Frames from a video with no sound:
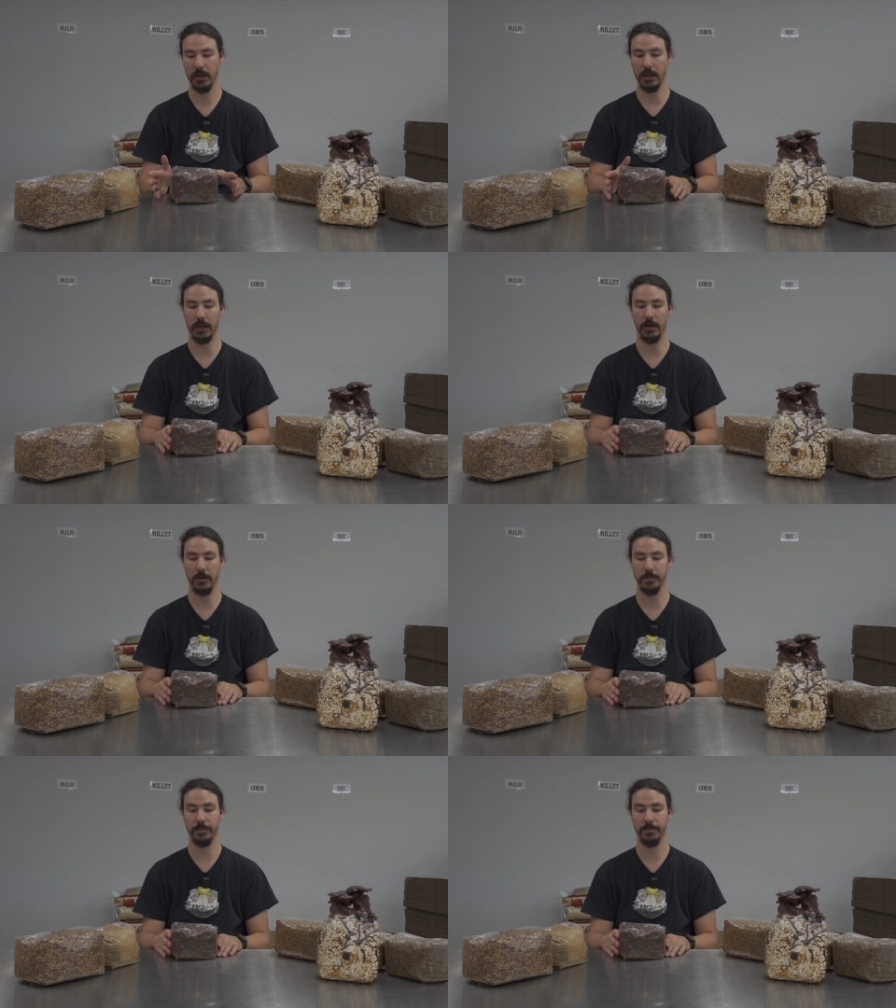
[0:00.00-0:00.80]

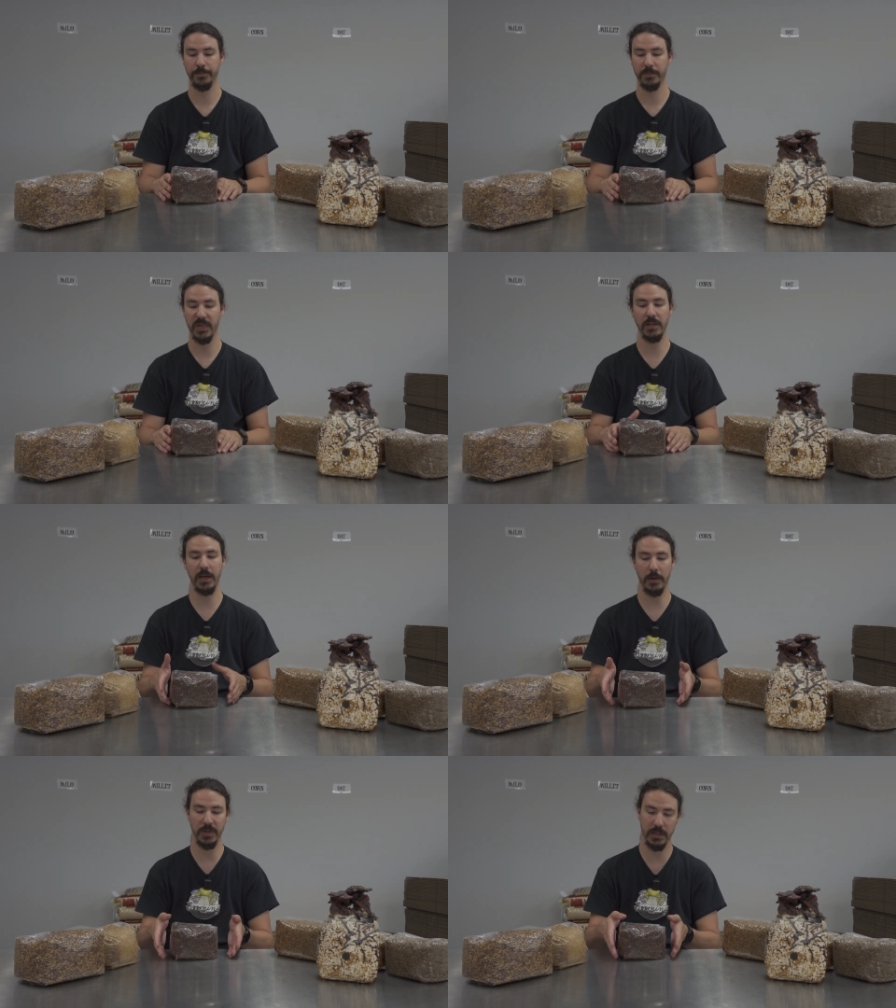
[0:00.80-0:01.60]
Um, and
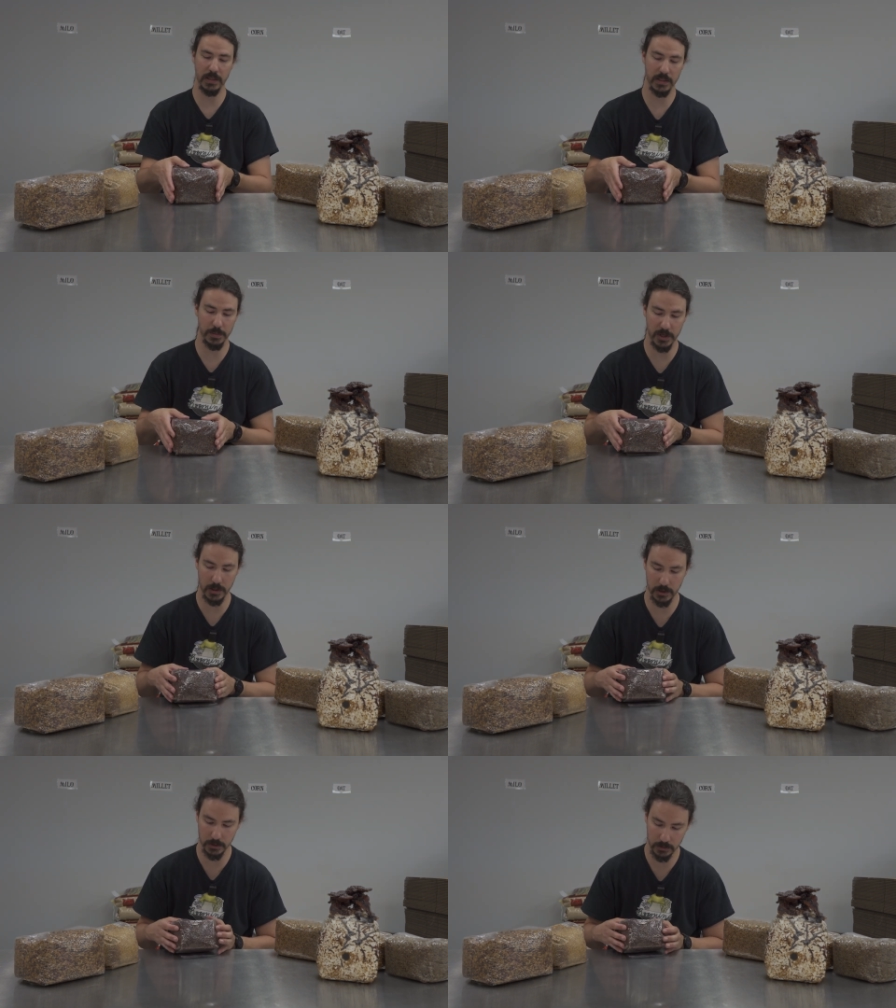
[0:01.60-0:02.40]
yeah, with the
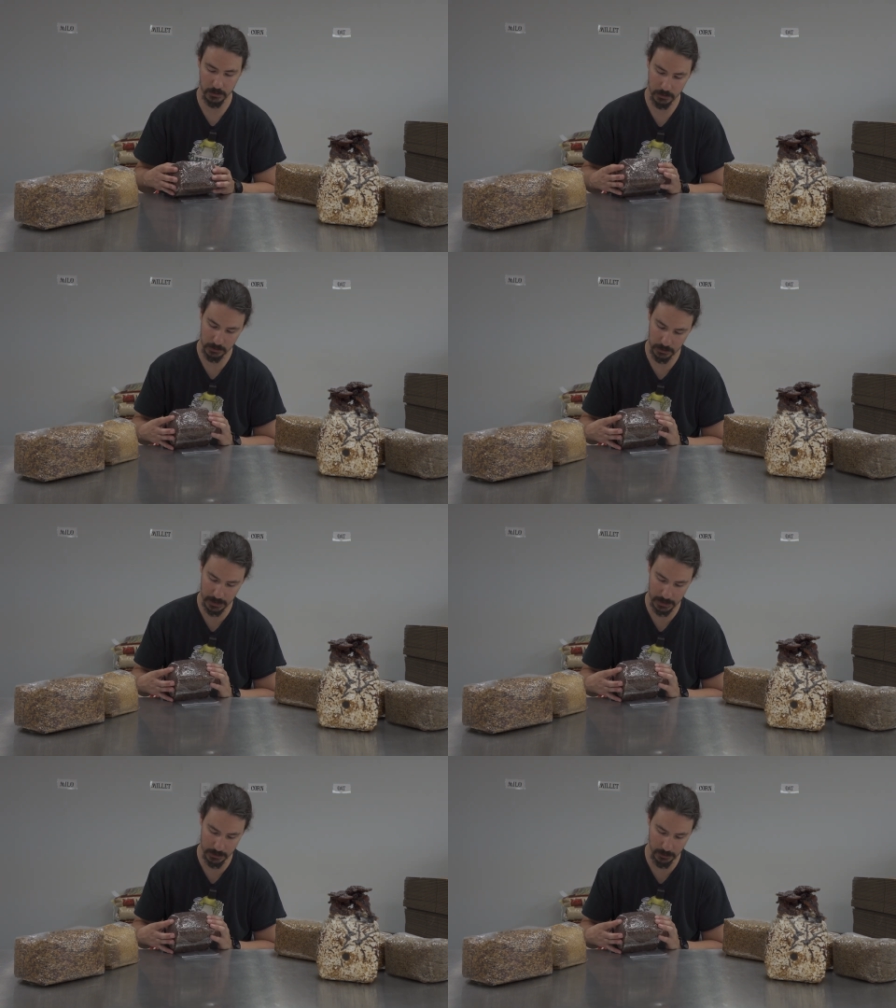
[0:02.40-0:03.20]
small
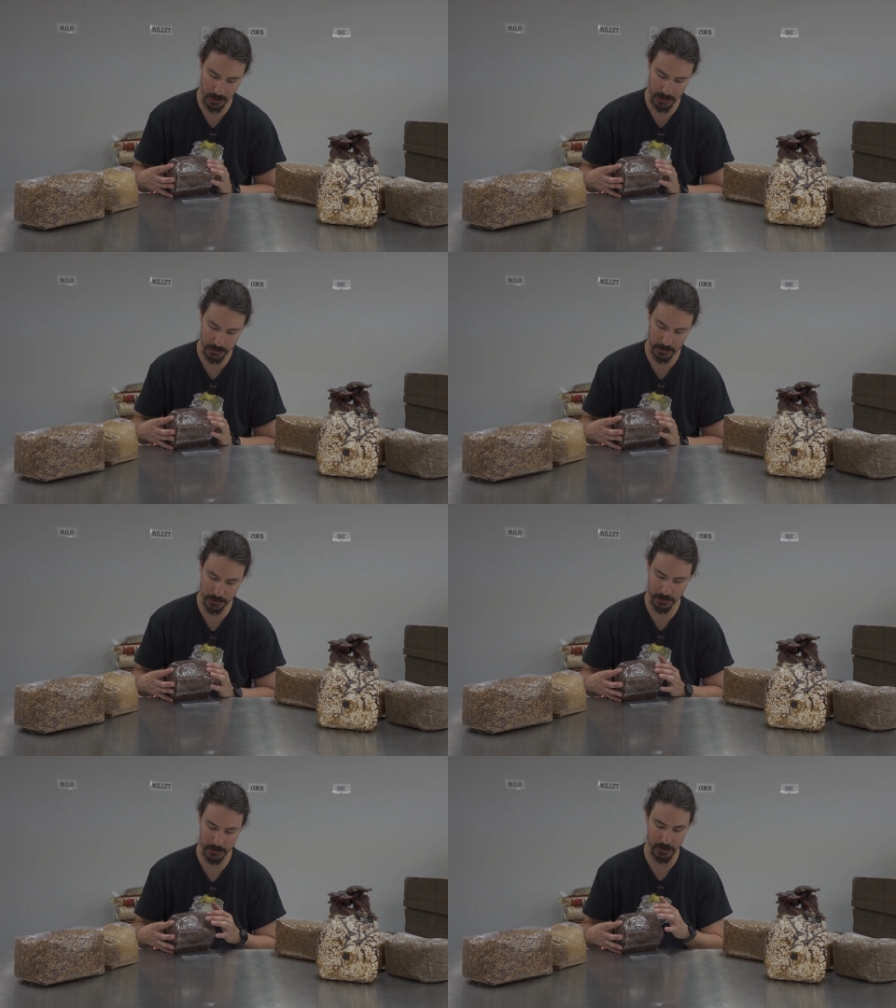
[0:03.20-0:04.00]
uh,
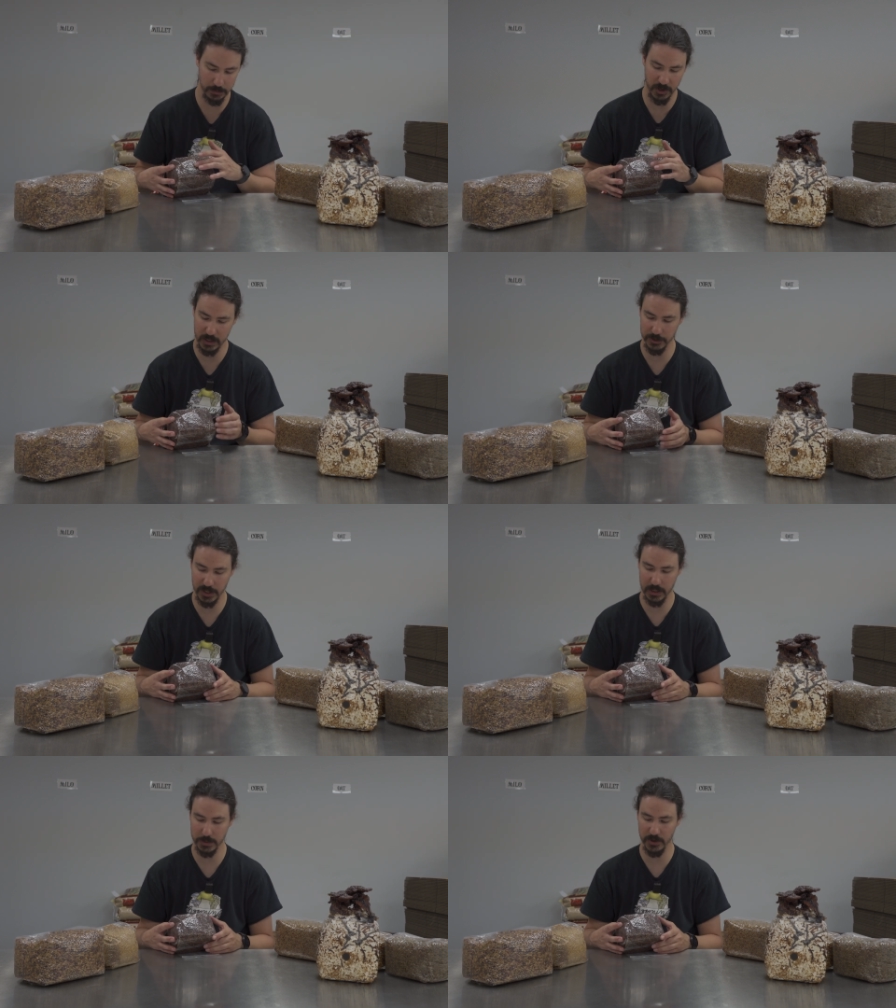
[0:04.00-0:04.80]
grains, the break and
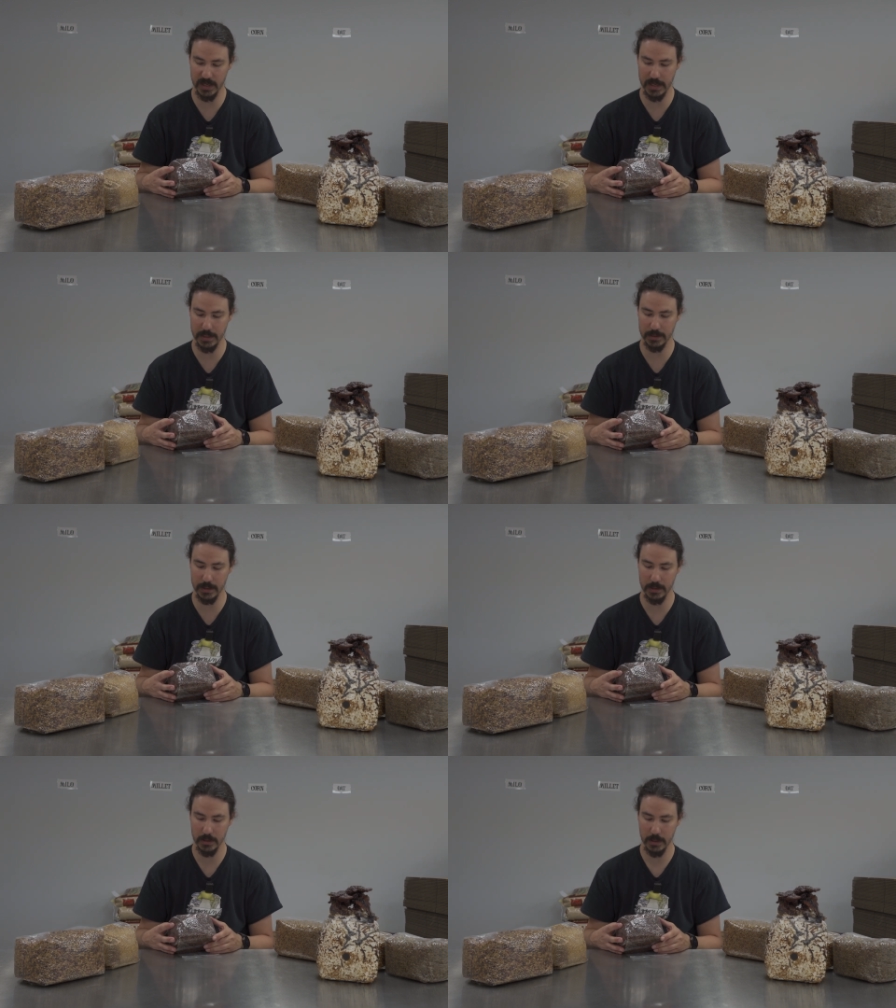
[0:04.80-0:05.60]
shake is pretty
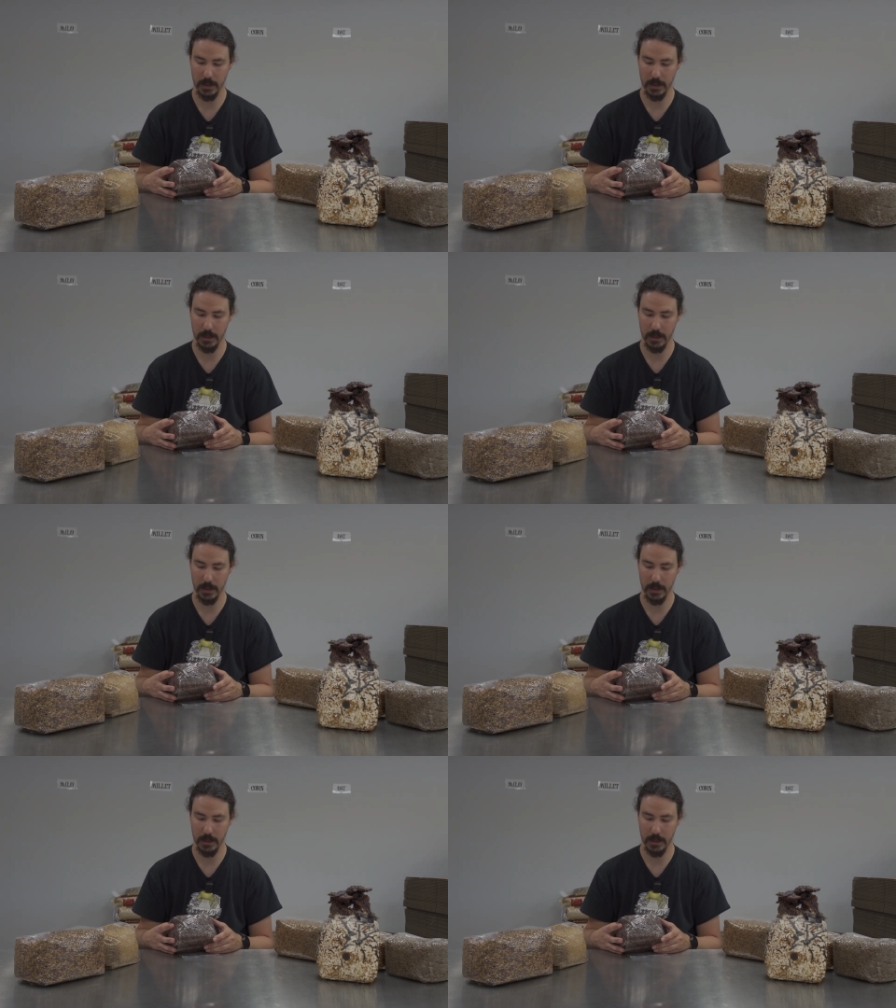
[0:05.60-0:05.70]
easy.